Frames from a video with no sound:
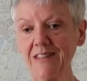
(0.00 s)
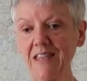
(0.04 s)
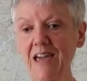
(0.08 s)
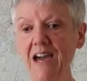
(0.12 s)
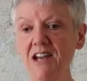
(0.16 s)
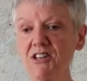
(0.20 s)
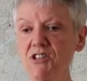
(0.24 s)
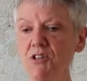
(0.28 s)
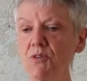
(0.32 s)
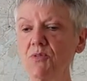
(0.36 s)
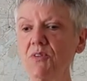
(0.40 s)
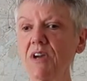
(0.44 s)

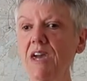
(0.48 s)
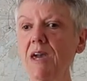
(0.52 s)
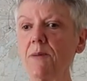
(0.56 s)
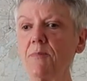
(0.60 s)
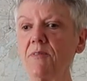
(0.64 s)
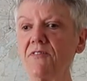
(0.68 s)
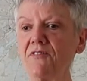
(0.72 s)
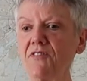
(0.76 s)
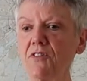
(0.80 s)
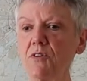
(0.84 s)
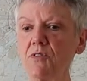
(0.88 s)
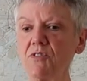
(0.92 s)
I do
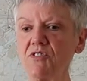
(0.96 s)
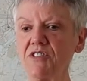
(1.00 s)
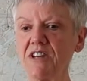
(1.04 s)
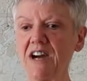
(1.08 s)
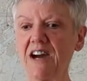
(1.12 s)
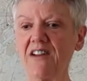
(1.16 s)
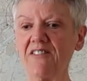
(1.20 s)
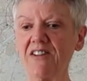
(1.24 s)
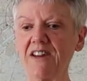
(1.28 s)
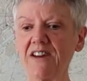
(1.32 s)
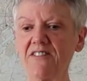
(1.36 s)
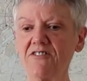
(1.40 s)
keep a food
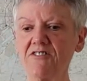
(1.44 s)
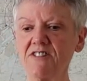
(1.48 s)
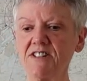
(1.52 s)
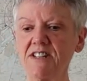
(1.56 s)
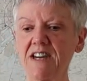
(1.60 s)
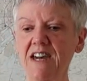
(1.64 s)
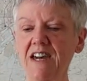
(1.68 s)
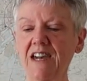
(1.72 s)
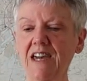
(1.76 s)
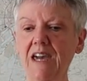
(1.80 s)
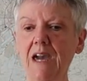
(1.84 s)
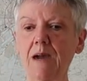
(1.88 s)
diary every
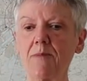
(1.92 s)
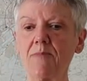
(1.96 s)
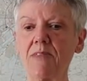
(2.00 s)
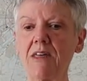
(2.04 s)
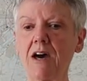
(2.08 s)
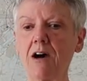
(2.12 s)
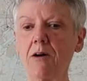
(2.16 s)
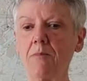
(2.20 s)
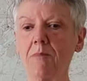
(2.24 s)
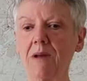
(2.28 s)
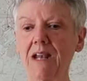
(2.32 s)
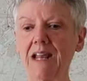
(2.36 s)
day. I keep
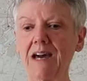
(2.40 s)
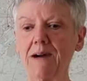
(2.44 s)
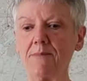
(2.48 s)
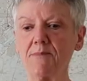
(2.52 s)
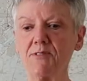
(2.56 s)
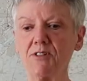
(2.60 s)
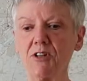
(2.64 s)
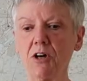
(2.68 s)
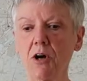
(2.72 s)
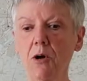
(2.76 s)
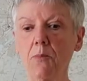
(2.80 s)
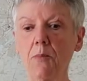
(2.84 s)
that on my
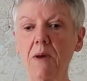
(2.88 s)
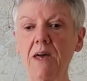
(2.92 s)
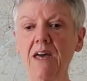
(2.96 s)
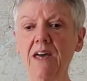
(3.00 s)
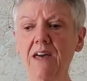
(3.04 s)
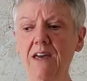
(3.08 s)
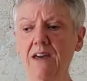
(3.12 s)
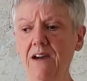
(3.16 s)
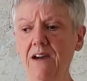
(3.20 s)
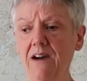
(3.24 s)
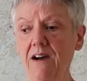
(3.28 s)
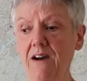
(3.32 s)
laptop.
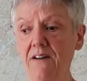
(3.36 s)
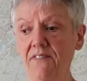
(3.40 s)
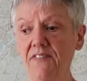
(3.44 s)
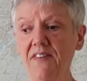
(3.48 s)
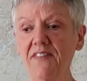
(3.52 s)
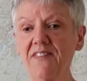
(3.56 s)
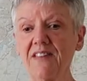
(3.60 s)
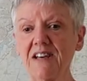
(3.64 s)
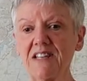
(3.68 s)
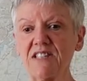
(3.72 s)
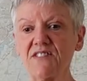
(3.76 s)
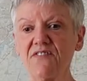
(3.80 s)
I
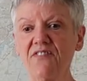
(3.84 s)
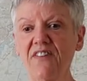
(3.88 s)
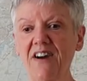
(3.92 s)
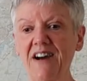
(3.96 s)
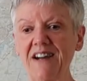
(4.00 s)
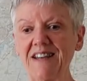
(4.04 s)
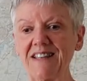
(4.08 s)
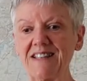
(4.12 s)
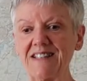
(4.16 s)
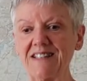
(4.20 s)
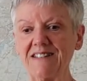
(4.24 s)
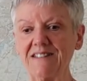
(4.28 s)
think that's
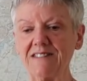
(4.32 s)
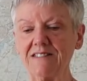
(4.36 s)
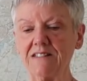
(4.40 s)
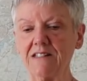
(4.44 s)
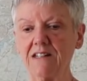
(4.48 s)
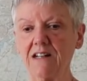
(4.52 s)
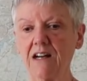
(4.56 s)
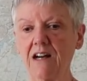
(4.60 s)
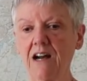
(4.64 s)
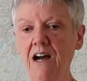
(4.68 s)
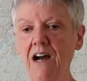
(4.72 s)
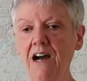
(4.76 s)
vital.
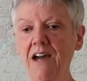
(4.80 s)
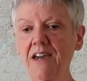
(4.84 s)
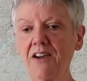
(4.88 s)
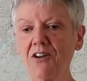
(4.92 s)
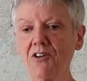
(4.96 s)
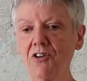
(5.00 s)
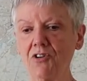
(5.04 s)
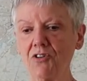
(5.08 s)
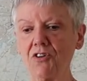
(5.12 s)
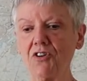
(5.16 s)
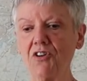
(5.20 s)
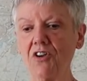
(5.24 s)
I
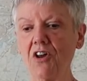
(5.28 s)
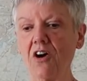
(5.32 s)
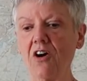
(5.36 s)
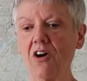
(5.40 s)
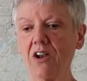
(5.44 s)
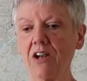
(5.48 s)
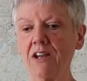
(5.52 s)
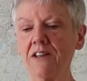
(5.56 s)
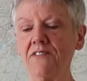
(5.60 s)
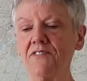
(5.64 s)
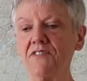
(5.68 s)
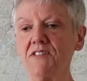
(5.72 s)
could
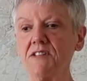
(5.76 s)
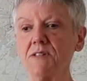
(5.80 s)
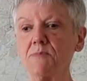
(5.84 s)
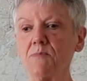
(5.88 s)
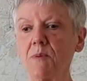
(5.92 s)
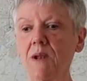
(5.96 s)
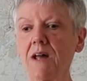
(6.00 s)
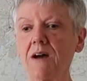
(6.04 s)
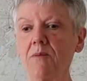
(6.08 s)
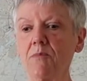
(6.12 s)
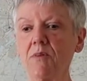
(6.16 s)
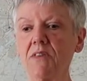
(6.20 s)
not live this
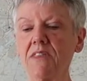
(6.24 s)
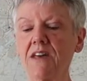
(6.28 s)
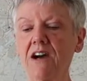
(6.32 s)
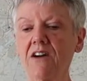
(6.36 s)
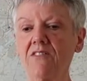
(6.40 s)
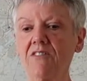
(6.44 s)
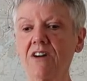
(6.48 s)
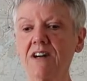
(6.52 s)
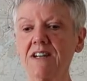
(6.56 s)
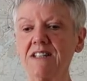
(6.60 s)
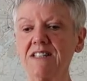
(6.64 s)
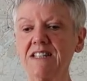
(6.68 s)
plan
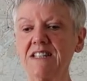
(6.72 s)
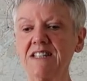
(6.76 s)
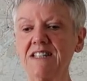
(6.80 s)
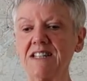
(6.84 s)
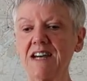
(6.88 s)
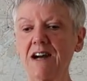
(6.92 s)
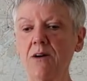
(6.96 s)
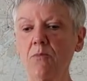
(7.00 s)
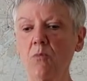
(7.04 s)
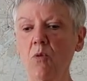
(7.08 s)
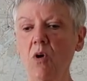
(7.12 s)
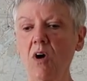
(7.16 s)
without writing
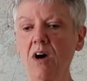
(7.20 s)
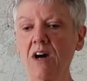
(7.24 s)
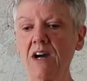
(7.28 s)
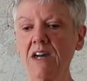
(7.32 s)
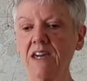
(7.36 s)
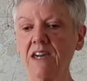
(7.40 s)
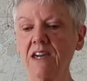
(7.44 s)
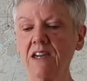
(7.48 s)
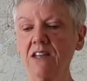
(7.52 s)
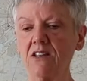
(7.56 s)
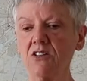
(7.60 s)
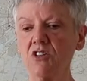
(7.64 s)
down what I
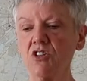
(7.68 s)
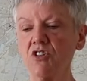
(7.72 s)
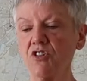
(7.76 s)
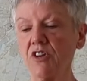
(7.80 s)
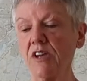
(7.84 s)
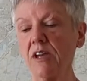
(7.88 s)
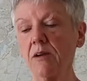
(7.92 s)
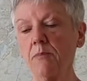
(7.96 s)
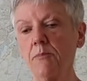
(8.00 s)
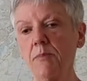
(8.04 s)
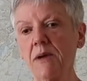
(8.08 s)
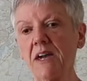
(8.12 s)
eat and
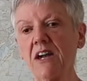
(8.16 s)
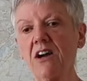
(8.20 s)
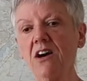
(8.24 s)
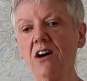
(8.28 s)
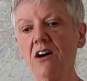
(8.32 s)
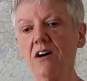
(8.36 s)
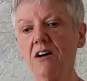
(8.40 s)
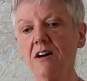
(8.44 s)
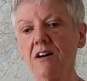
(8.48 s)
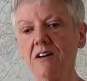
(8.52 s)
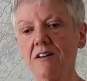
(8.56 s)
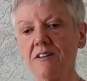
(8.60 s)
drink
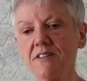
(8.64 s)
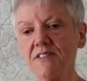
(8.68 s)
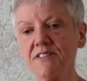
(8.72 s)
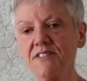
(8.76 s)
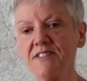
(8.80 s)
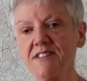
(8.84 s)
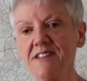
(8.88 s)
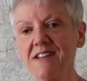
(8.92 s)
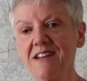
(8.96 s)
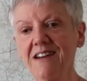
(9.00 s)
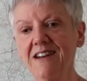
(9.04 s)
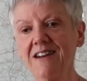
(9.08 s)

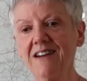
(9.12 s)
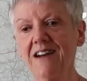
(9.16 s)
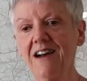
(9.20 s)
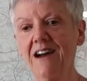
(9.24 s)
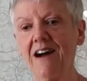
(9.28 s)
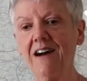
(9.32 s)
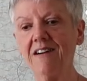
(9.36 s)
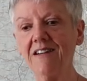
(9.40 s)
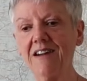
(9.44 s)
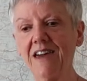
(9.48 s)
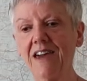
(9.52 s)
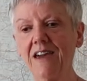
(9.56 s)
because
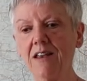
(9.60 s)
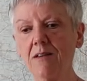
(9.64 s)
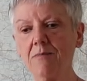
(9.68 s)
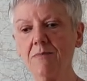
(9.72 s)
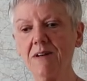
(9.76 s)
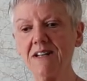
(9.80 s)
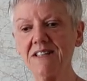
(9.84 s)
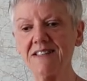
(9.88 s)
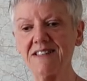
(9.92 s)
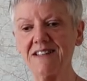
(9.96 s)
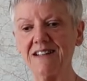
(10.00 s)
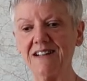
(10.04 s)
I'll kid
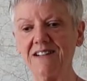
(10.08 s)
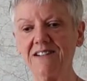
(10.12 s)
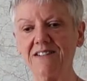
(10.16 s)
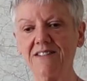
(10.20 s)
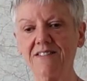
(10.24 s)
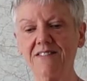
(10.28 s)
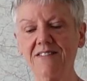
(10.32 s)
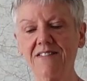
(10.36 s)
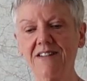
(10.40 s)
myself.